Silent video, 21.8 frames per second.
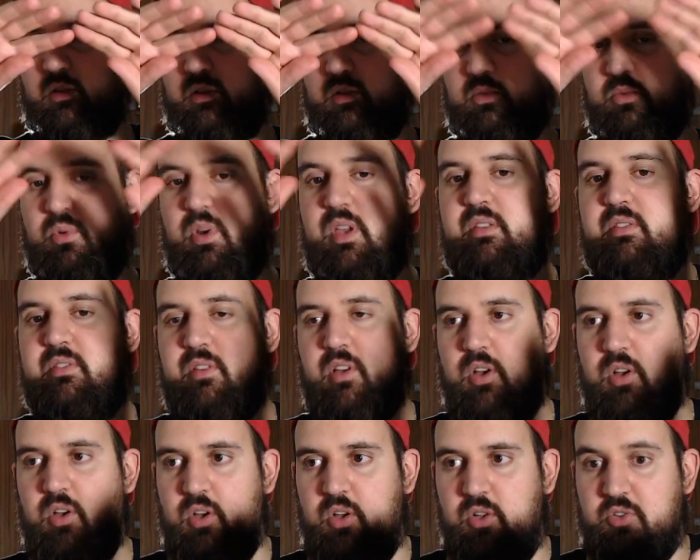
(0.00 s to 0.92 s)
with
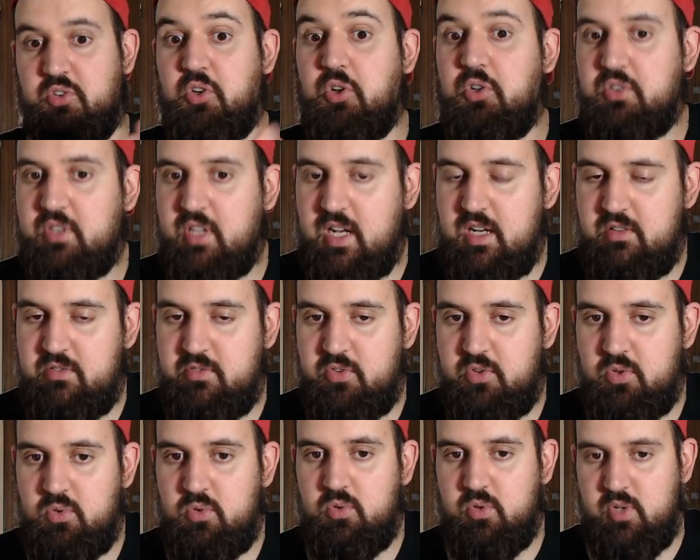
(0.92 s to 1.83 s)
a, a total
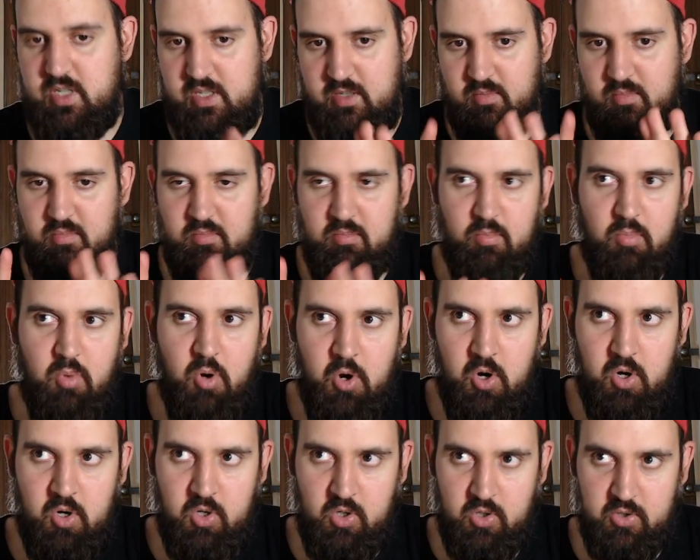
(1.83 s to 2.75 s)
view in
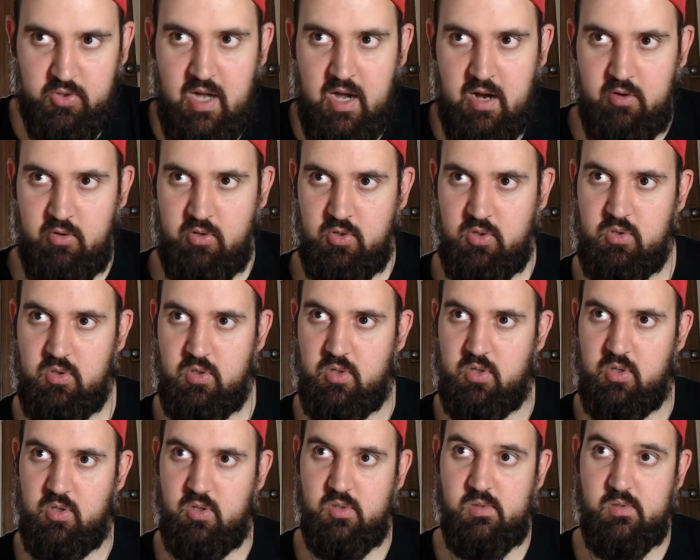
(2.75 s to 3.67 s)
more narrow,
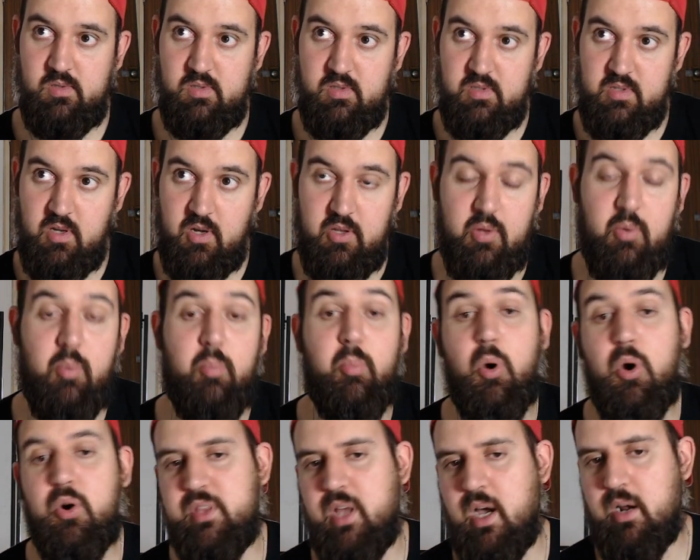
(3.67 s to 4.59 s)
uh, in a
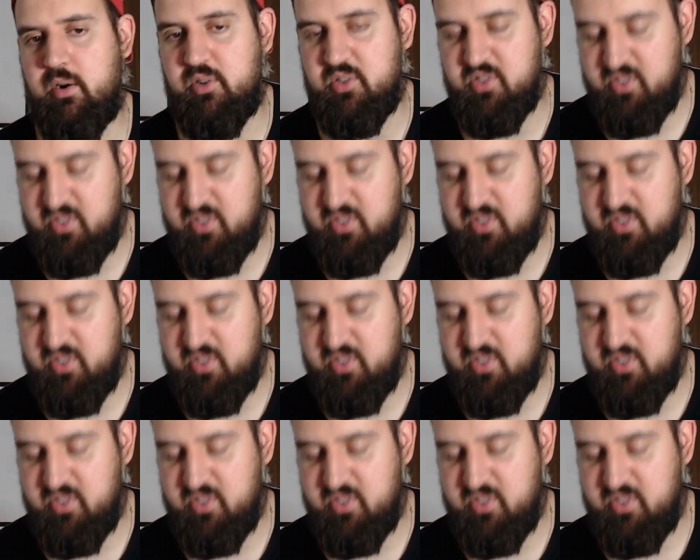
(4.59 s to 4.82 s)
more narrow